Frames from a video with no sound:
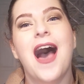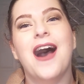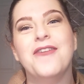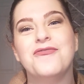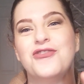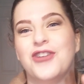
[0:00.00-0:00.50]

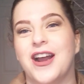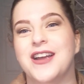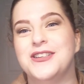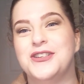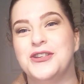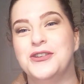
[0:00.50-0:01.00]
I've
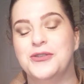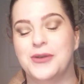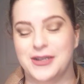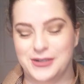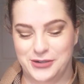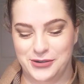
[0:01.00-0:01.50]
tried
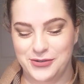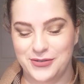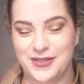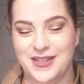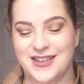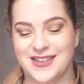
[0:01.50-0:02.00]
to
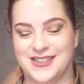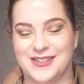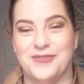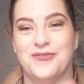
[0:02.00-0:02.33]
do this